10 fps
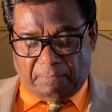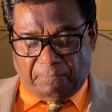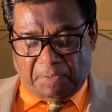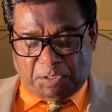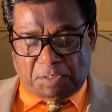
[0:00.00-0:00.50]

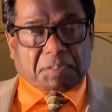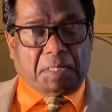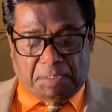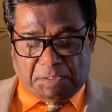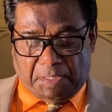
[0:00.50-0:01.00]
Which is
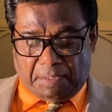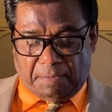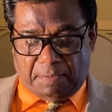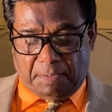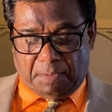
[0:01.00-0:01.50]
easier
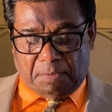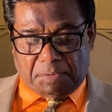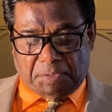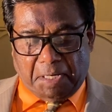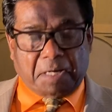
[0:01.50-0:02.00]
to
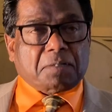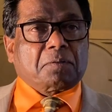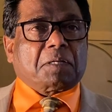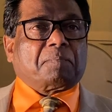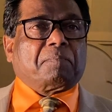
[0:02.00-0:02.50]
say
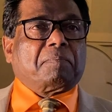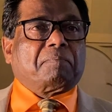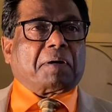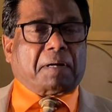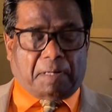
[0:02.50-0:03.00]
to the
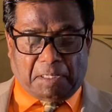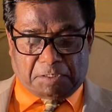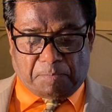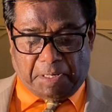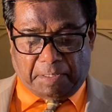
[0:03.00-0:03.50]

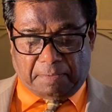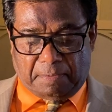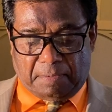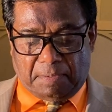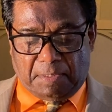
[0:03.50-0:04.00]
paralyzed man,
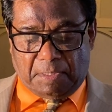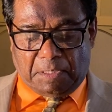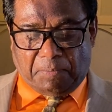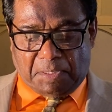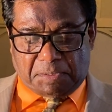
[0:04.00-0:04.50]

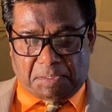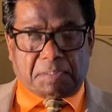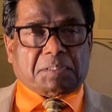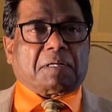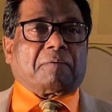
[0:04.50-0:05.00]
Your
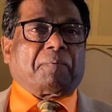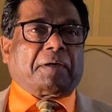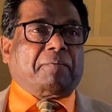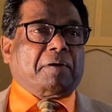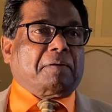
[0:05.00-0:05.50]
sins are
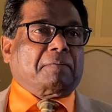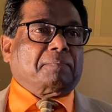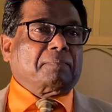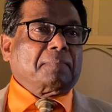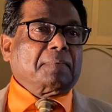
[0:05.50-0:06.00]
forgiven you?
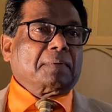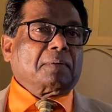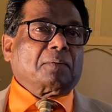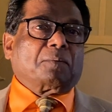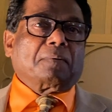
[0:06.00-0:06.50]

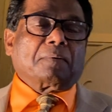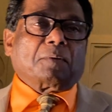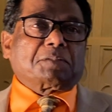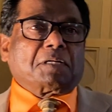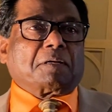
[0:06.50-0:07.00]

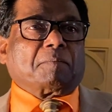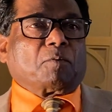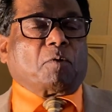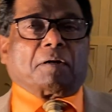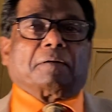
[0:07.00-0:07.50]
Question number
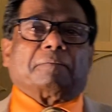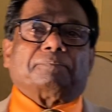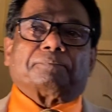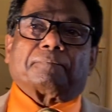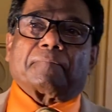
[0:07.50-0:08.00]
one
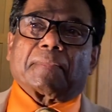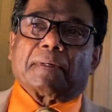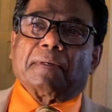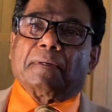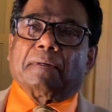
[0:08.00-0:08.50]

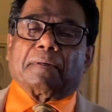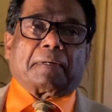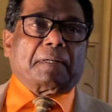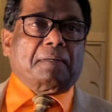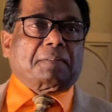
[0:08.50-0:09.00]

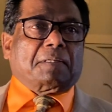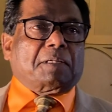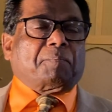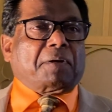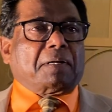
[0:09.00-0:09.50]
can you tell
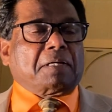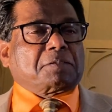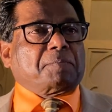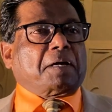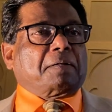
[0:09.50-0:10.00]
the
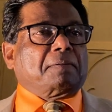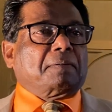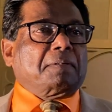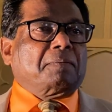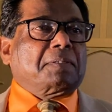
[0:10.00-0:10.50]
paralyzed man,
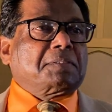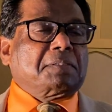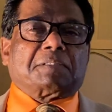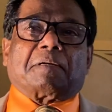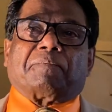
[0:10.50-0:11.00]
Your
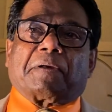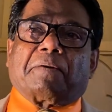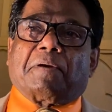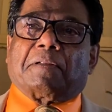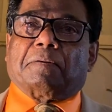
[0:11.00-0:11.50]
sins are
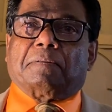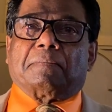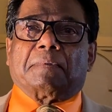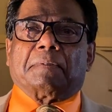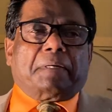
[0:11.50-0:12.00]
forgiven you?
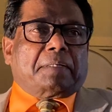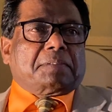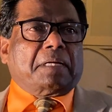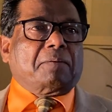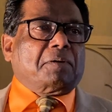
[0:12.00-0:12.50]
Yes,
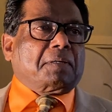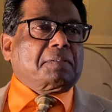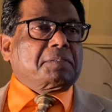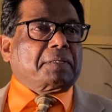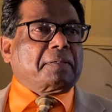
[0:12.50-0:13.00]
anyone
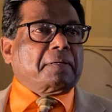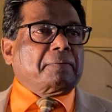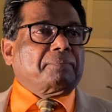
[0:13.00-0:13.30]
can say that.